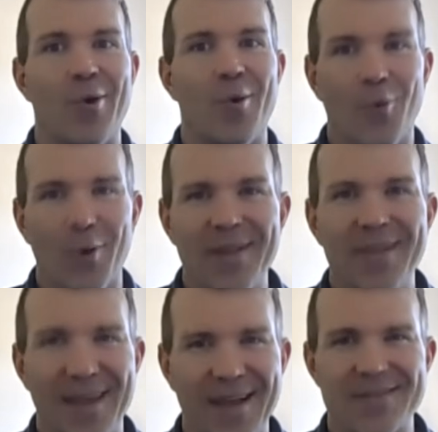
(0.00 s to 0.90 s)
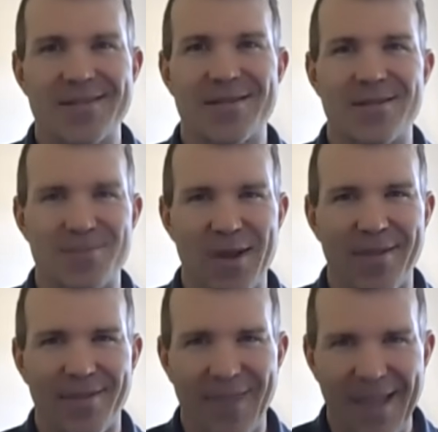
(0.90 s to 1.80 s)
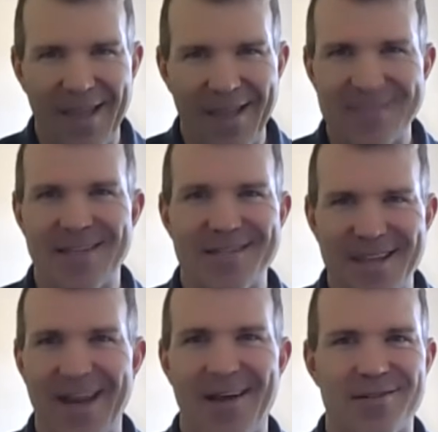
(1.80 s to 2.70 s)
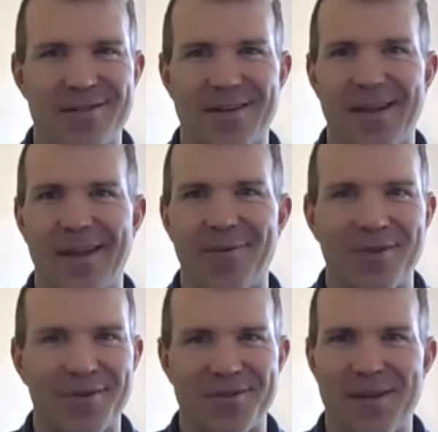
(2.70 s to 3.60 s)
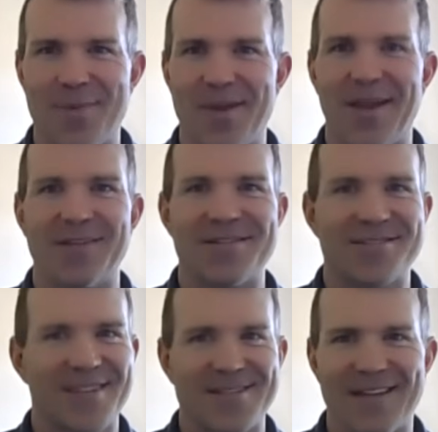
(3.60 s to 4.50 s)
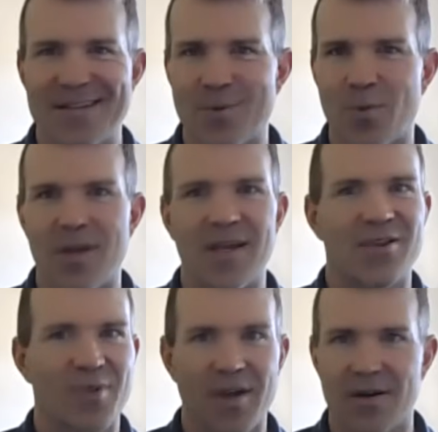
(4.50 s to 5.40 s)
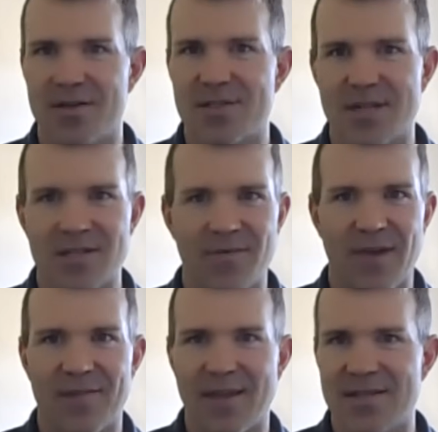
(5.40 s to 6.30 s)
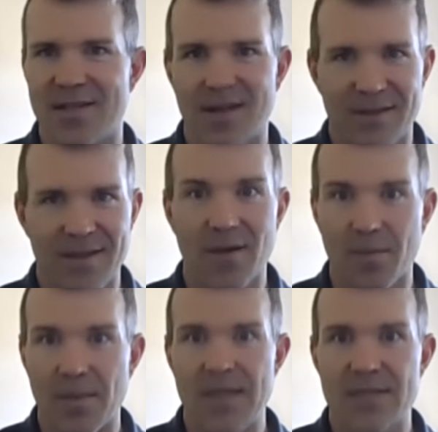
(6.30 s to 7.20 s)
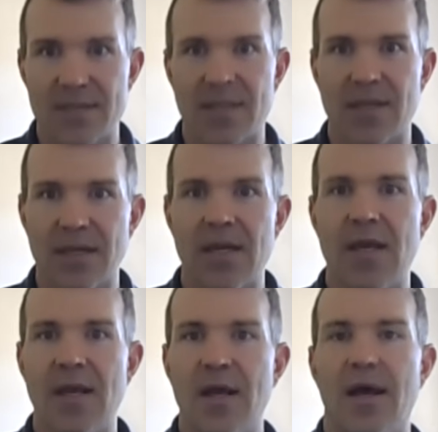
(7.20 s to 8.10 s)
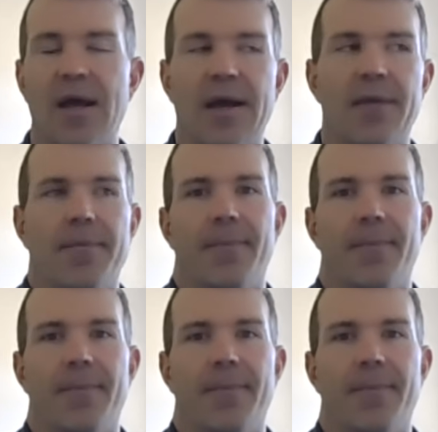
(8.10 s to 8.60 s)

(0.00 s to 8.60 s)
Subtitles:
What it takes to spend 6 to 8 hours a day with your teammates, 6 days a week, 365 days out of the year, basically. Um,